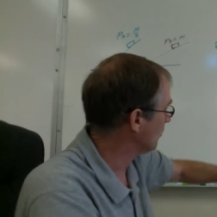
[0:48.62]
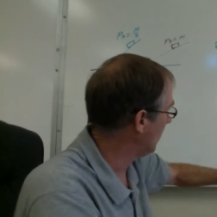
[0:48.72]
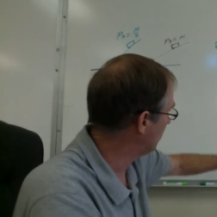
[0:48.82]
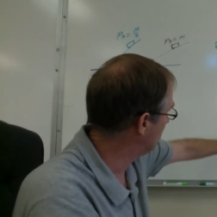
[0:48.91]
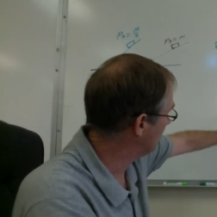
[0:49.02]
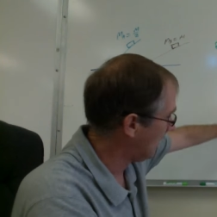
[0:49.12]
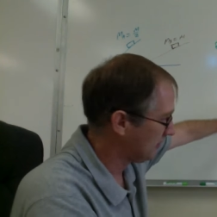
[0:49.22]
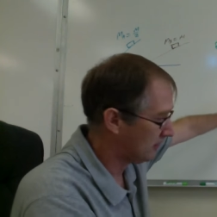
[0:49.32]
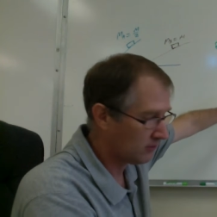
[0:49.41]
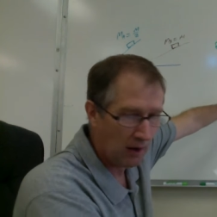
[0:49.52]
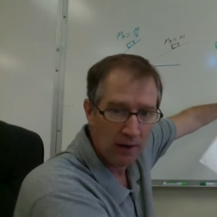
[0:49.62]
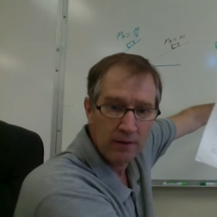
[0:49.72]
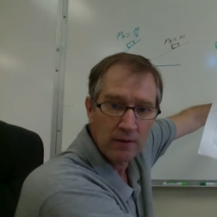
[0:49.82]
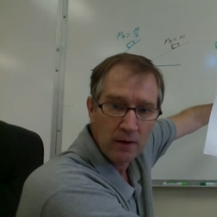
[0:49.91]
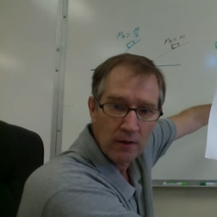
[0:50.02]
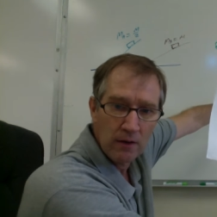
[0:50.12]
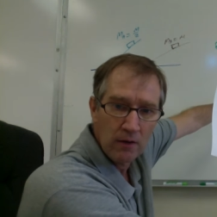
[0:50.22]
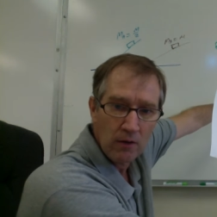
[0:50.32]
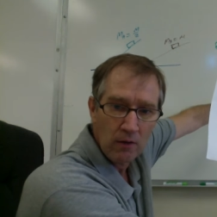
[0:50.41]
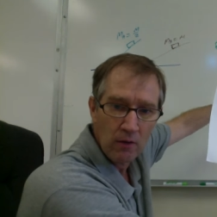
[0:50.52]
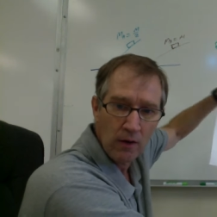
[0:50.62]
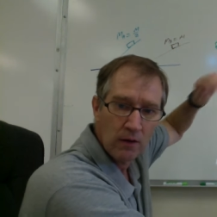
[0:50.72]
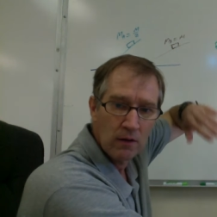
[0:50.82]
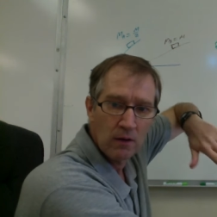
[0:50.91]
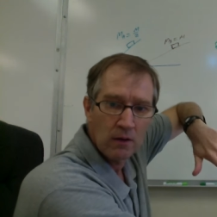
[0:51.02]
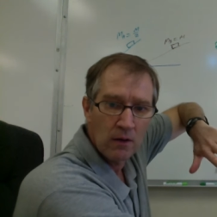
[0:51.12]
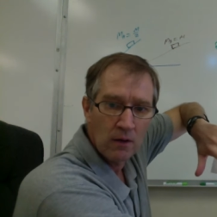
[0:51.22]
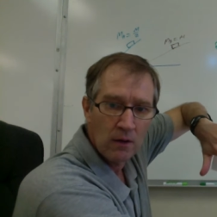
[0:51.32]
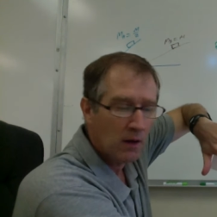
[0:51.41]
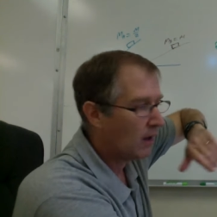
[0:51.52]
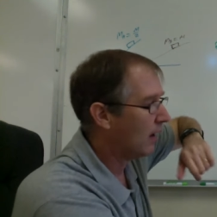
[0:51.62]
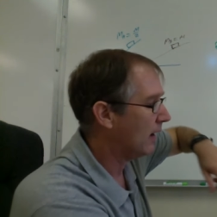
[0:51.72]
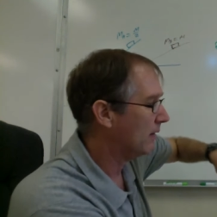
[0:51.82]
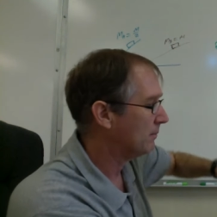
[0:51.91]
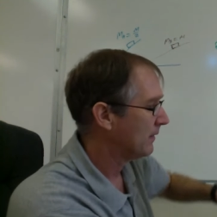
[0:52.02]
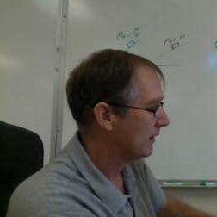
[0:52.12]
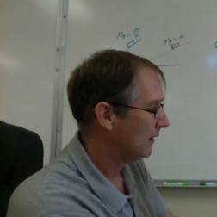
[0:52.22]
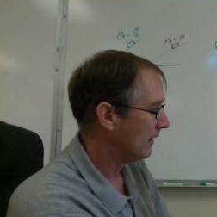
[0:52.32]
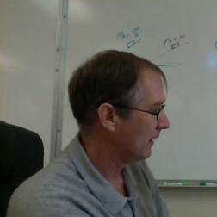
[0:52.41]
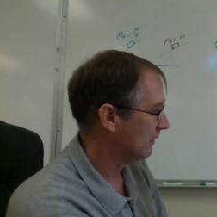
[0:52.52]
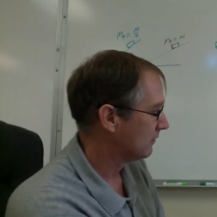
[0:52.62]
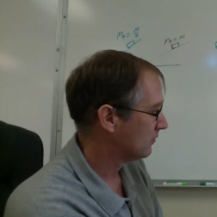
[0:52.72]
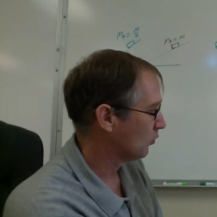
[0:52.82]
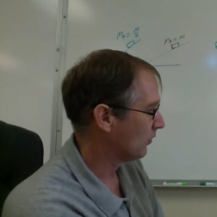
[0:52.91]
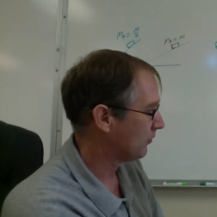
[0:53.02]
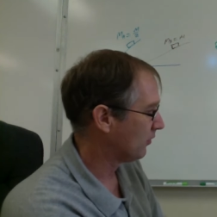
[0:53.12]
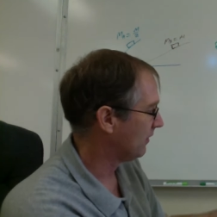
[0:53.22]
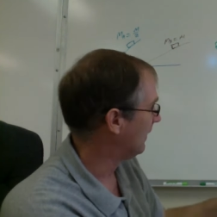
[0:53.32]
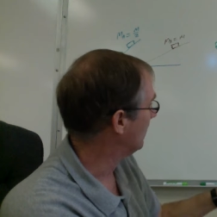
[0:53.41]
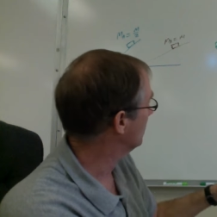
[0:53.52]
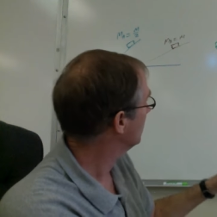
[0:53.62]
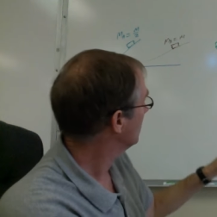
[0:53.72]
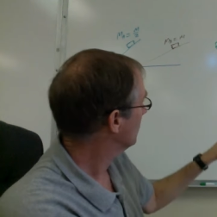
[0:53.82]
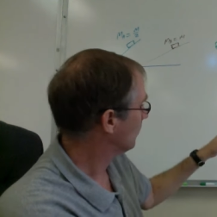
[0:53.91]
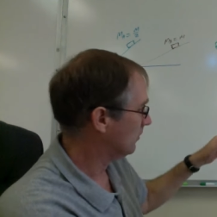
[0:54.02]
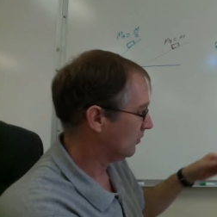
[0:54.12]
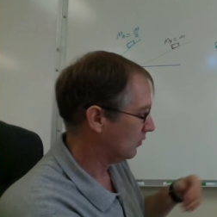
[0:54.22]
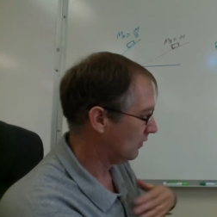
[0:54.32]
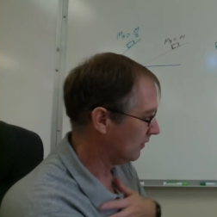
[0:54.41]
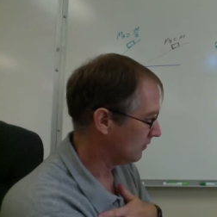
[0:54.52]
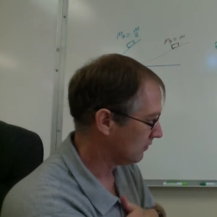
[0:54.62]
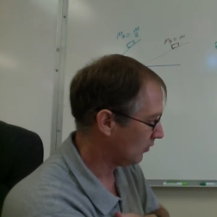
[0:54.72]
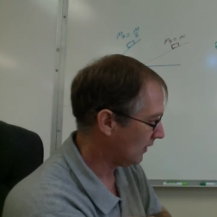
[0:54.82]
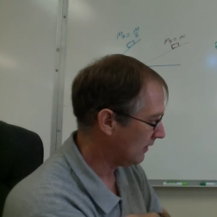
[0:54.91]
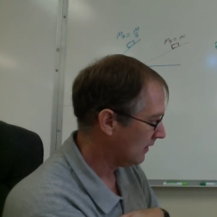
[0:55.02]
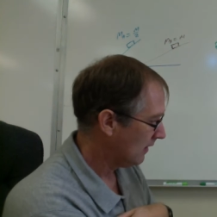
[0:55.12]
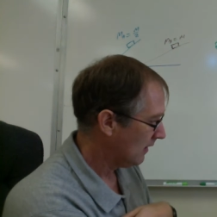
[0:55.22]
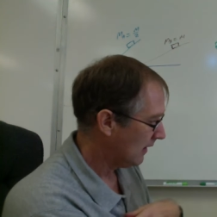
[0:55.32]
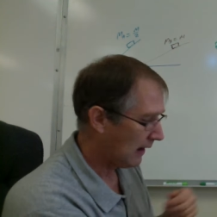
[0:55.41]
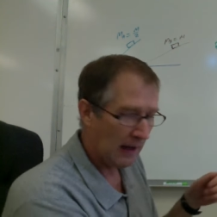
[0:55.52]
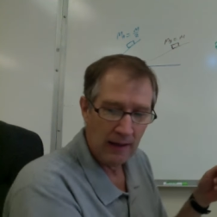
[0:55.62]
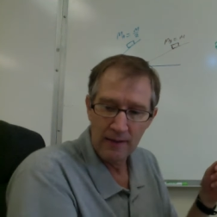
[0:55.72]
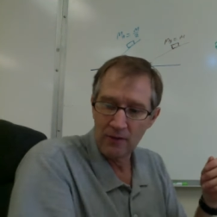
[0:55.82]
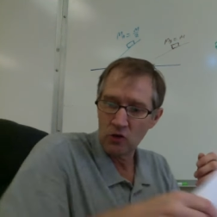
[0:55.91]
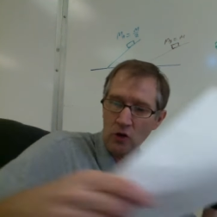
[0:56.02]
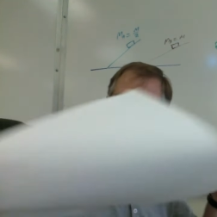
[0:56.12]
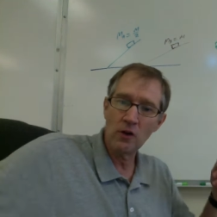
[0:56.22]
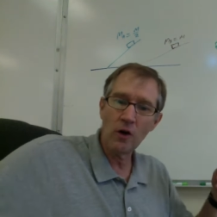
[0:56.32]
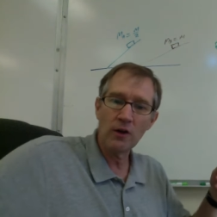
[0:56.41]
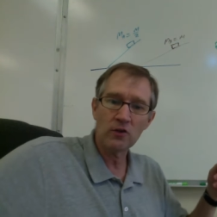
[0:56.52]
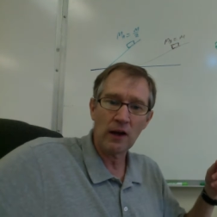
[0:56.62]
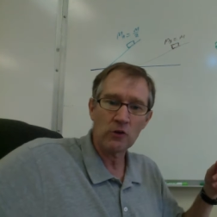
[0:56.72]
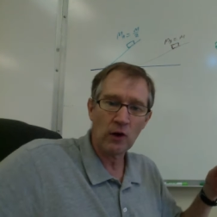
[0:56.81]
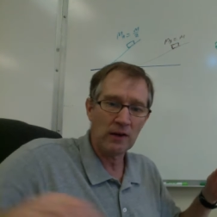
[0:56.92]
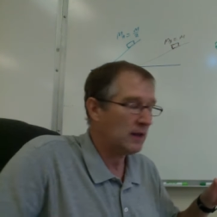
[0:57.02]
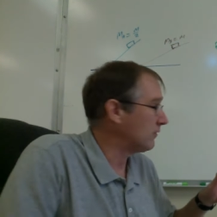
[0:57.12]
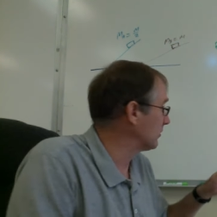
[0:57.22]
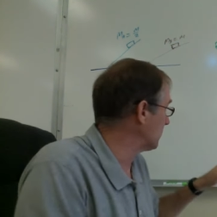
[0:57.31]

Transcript: graph. You've got this on, on uh, here, right? Um, and so refer to that when you're doing this. All right. Uh, so you notice I tried to give you